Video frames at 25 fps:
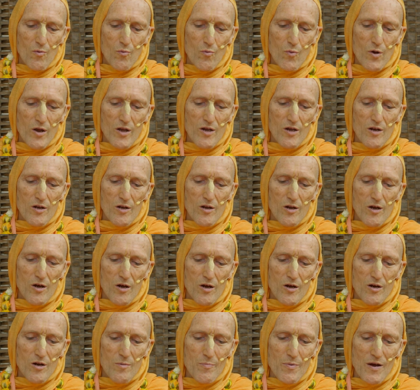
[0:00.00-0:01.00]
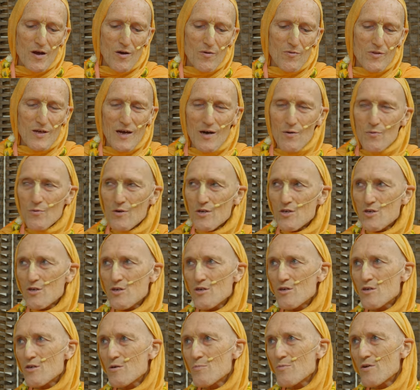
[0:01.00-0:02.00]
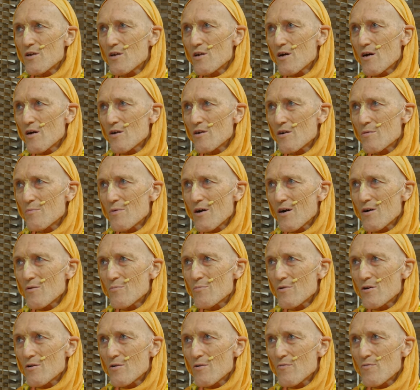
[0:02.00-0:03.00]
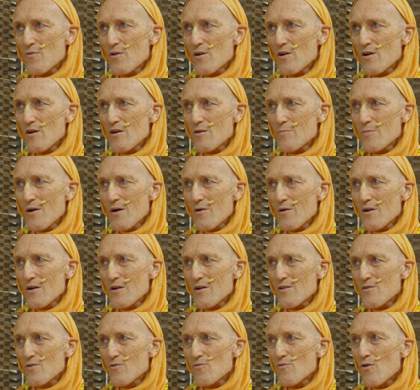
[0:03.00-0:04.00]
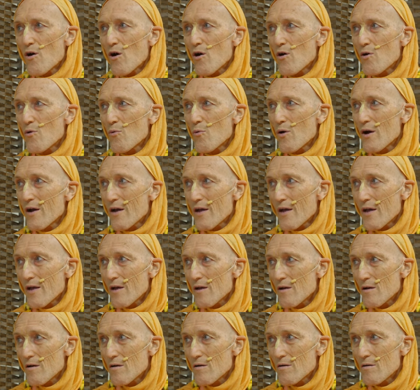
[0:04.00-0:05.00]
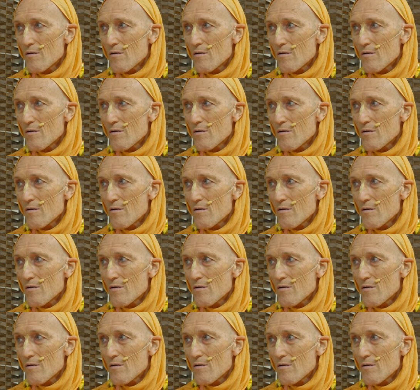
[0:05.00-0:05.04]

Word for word: we can learn about that which is to be learned about, but if you learn about it in the wrong way,